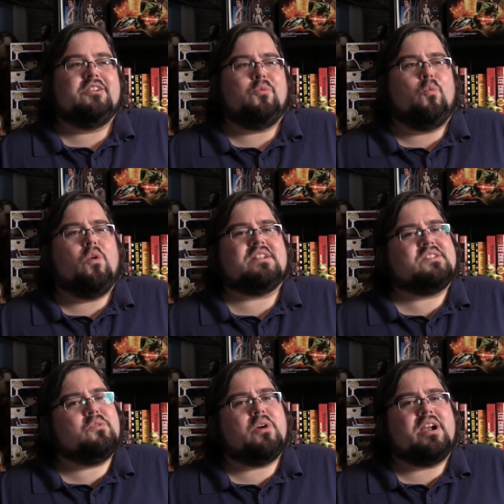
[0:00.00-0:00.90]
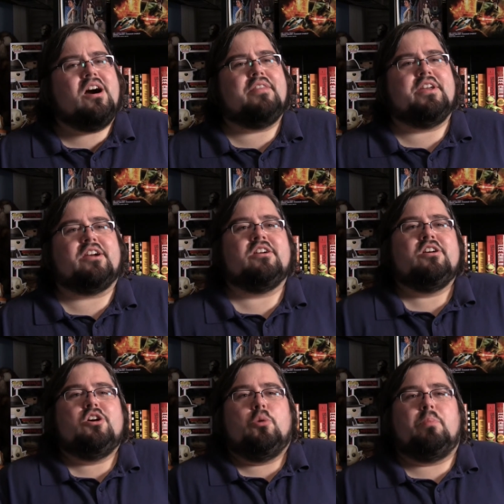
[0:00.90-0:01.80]
what's going on there.
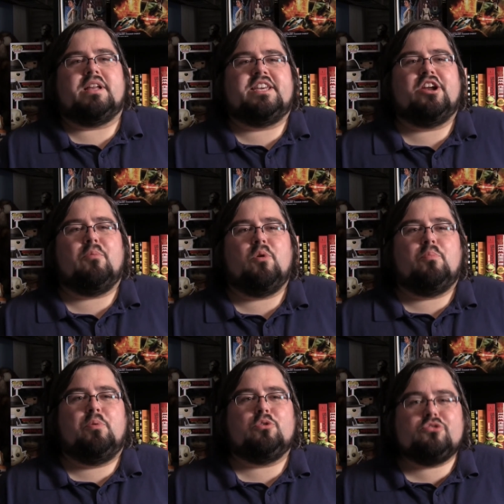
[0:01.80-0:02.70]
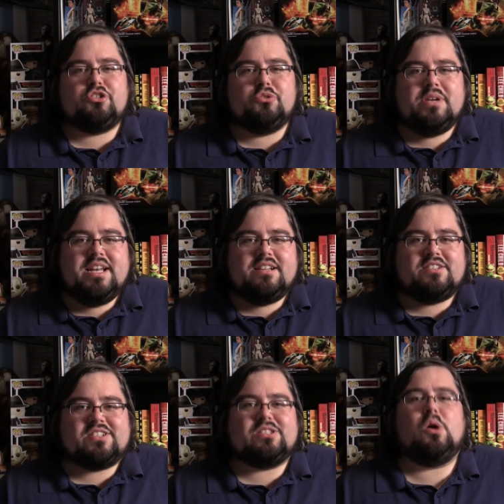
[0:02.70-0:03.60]
But Guillermo pulls you in
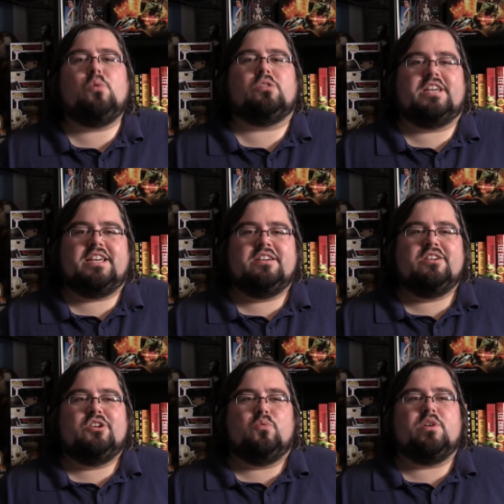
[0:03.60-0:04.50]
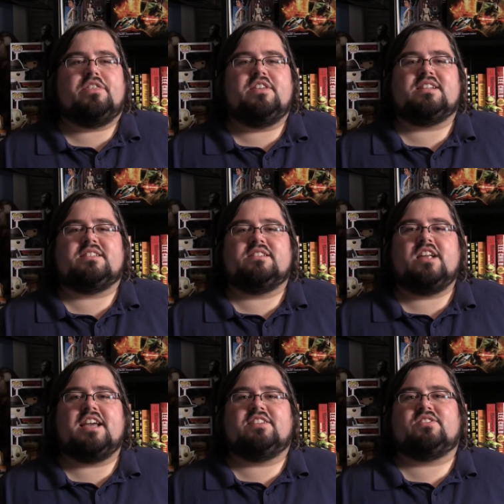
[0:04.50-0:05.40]
slowly with this
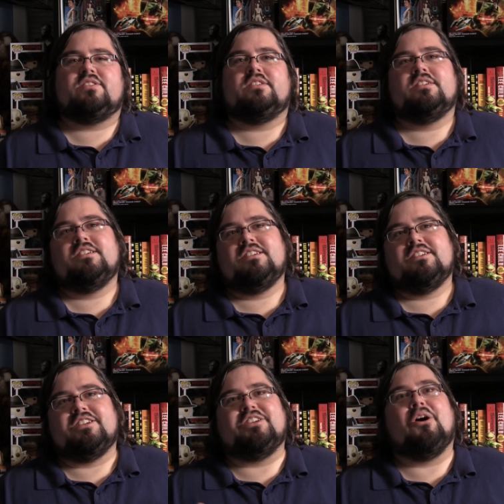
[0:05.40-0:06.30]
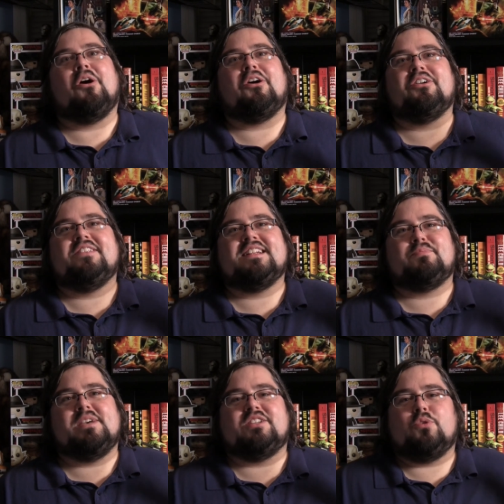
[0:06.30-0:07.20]
nice yarn that's
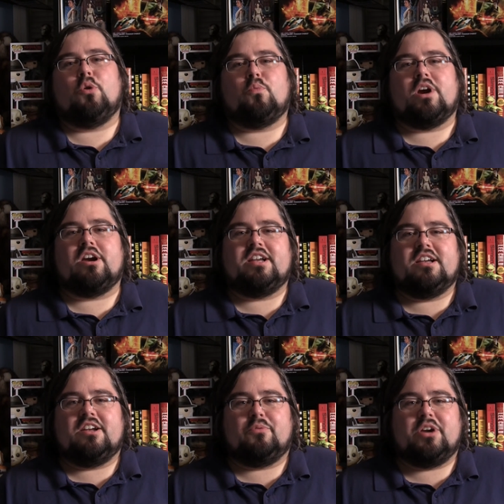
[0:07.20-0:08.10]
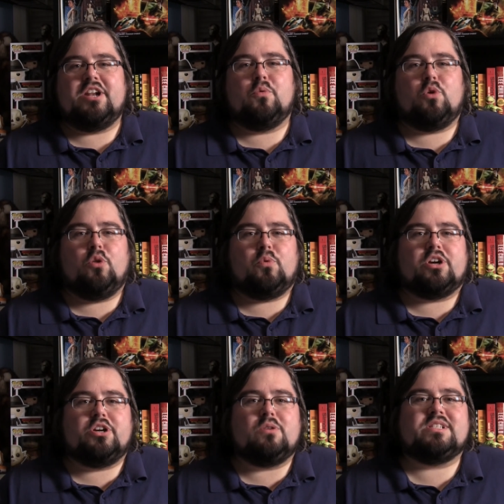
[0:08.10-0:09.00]
being told, where we're in a world
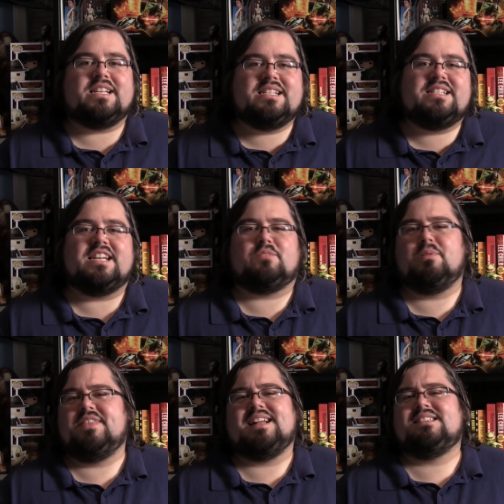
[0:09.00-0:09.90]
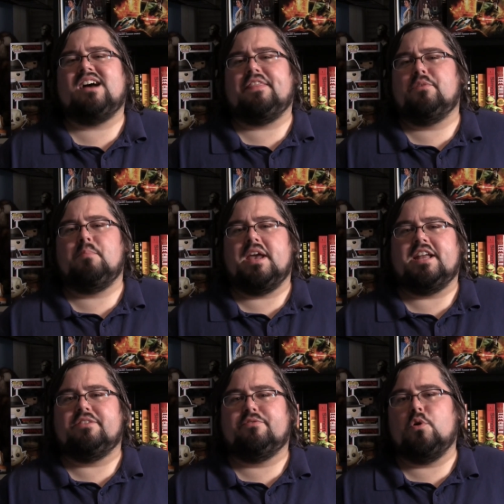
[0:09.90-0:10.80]
where ghosts exist, but that's not the
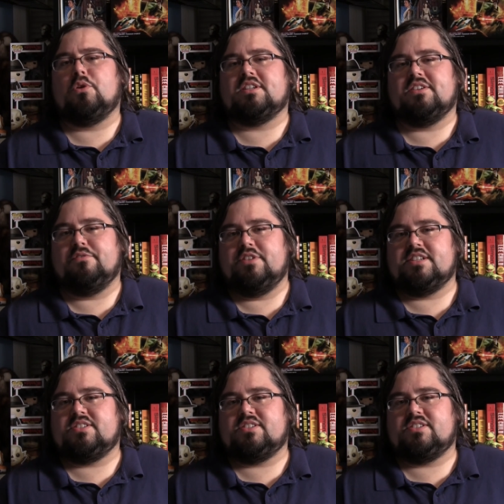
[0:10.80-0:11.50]
main focus of this